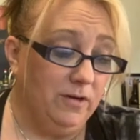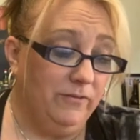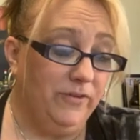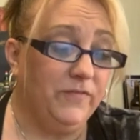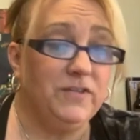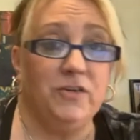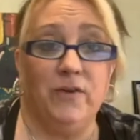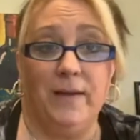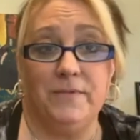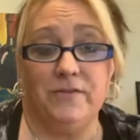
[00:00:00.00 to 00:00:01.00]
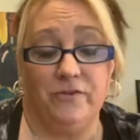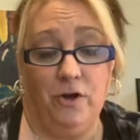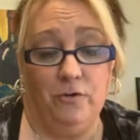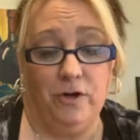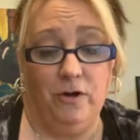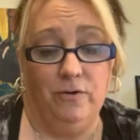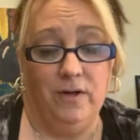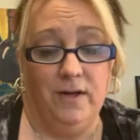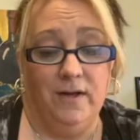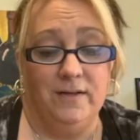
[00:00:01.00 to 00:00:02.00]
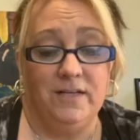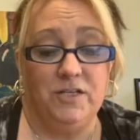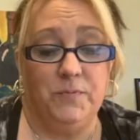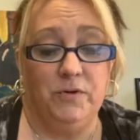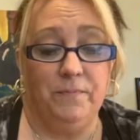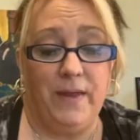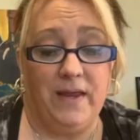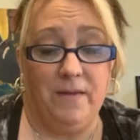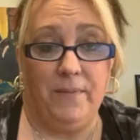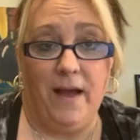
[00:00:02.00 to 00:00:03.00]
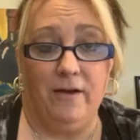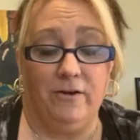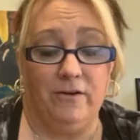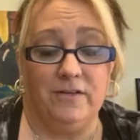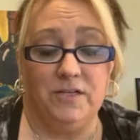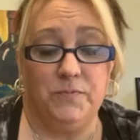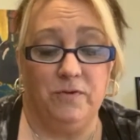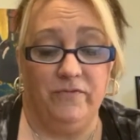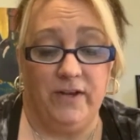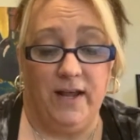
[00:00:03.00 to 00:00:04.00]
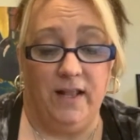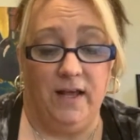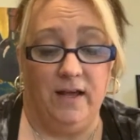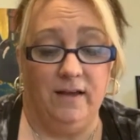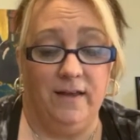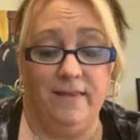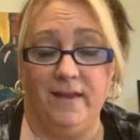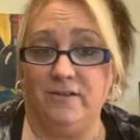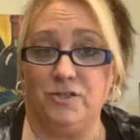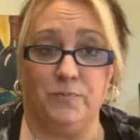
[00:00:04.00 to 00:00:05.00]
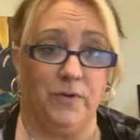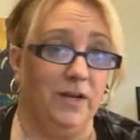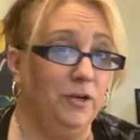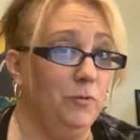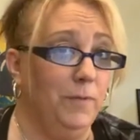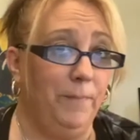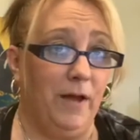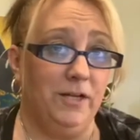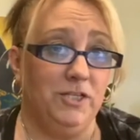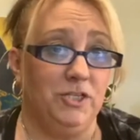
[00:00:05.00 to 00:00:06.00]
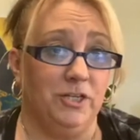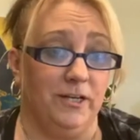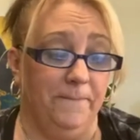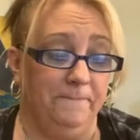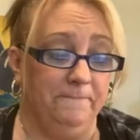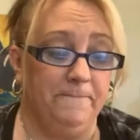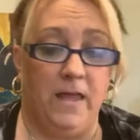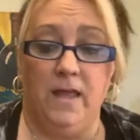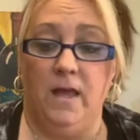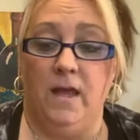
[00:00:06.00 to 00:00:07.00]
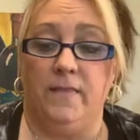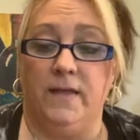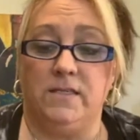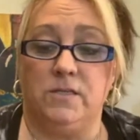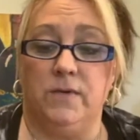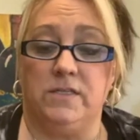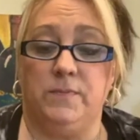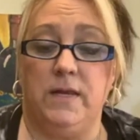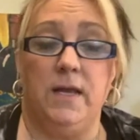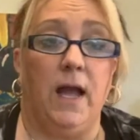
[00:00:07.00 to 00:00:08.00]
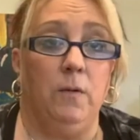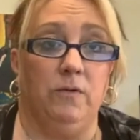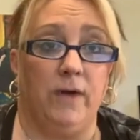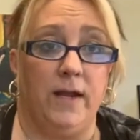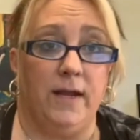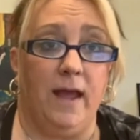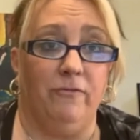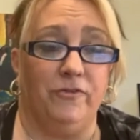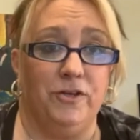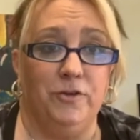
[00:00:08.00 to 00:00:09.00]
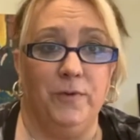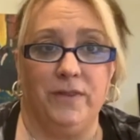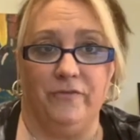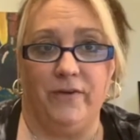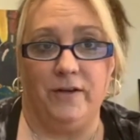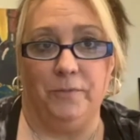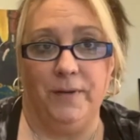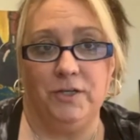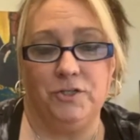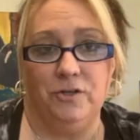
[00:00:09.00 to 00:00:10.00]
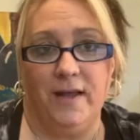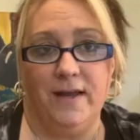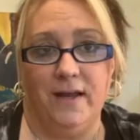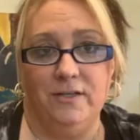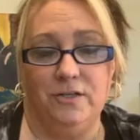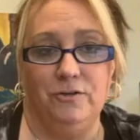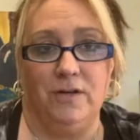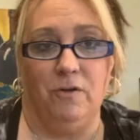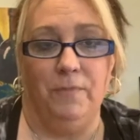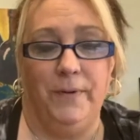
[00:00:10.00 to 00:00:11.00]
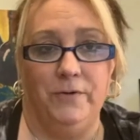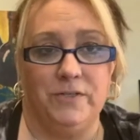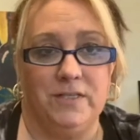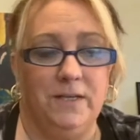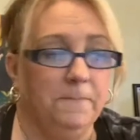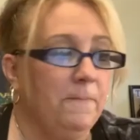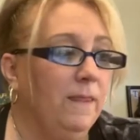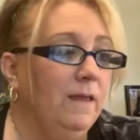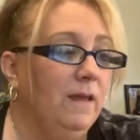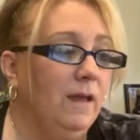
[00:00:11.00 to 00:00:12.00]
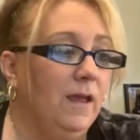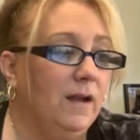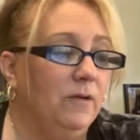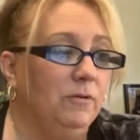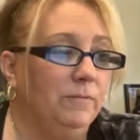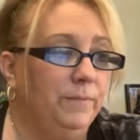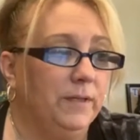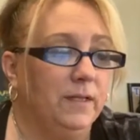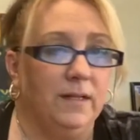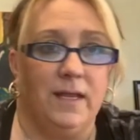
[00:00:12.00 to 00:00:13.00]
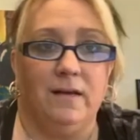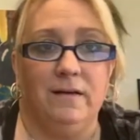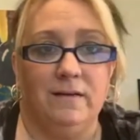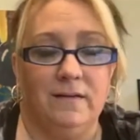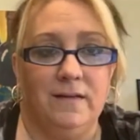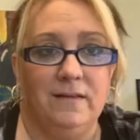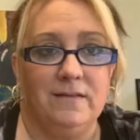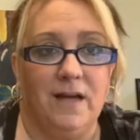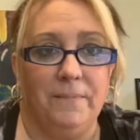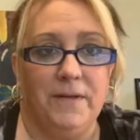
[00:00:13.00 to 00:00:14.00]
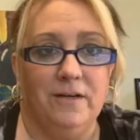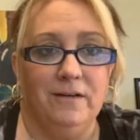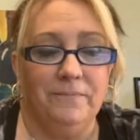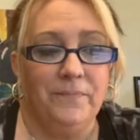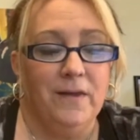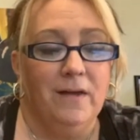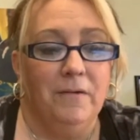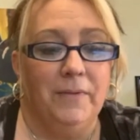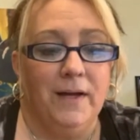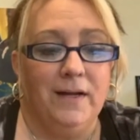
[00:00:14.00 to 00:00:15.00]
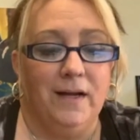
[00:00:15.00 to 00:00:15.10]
50 grams of cocoa, teaspoon of baking powder, teaspoon of vanilla, and then sprinkle with powdered sugar. That's the recipe. I will write it out for you with the final picture like I do, and I will post it, and I will put the link in the top here. But